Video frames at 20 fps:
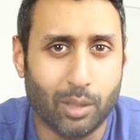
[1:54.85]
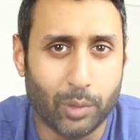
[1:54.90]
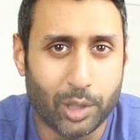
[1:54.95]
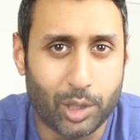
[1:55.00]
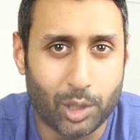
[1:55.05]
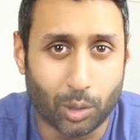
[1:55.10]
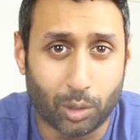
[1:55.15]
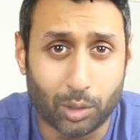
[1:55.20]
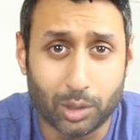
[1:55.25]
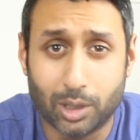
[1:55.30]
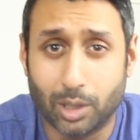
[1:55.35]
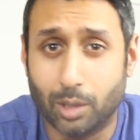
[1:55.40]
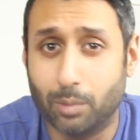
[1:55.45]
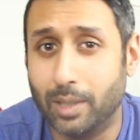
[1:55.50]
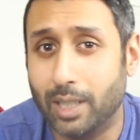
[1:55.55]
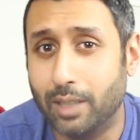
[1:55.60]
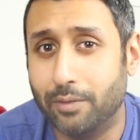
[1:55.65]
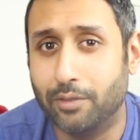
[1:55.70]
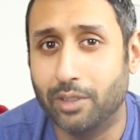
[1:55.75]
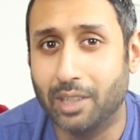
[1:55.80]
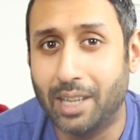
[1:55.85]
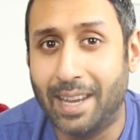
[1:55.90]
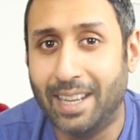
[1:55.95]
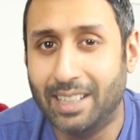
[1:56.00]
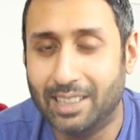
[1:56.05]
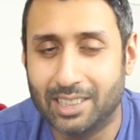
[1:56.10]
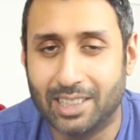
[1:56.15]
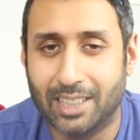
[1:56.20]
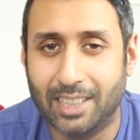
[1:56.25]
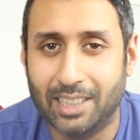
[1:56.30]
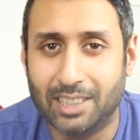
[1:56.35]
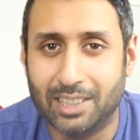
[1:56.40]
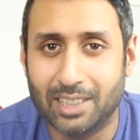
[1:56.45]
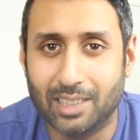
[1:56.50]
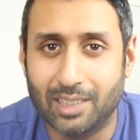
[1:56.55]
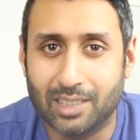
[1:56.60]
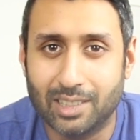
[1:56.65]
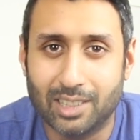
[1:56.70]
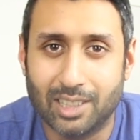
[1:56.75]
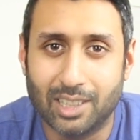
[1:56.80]
which also ran for 8
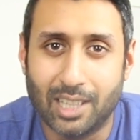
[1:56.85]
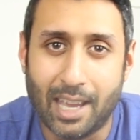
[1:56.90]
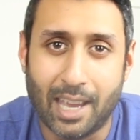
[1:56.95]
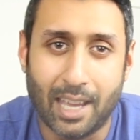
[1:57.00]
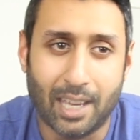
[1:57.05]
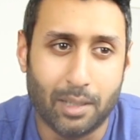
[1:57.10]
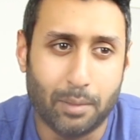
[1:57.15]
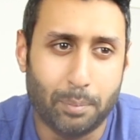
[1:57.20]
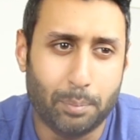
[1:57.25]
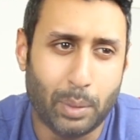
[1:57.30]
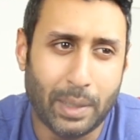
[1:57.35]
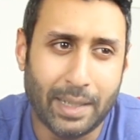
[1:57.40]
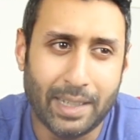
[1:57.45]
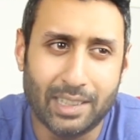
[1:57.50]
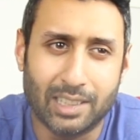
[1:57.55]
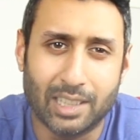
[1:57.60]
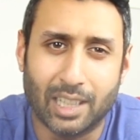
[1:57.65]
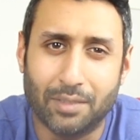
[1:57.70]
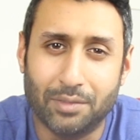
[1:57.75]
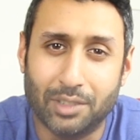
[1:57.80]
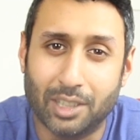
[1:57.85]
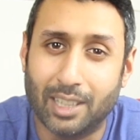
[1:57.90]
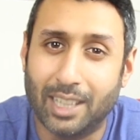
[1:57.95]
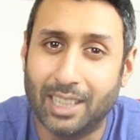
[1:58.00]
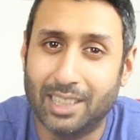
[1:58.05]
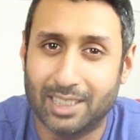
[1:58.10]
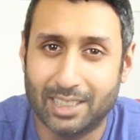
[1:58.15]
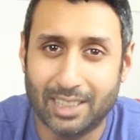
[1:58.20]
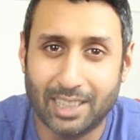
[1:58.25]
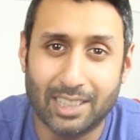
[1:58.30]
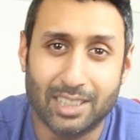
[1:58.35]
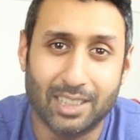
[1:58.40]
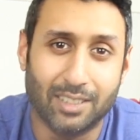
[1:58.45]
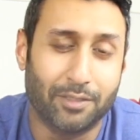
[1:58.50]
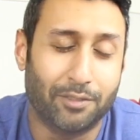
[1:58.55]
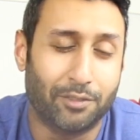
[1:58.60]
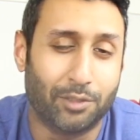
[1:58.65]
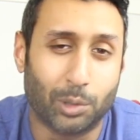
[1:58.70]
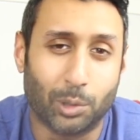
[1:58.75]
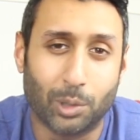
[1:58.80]
seasons and peaked after like season
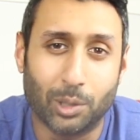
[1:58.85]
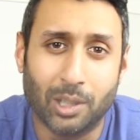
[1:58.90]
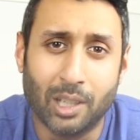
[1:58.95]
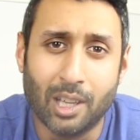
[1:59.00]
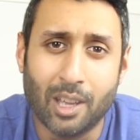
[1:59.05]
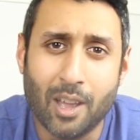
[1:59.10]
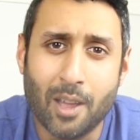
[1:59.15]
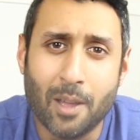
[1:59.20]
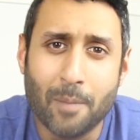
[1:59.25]
4,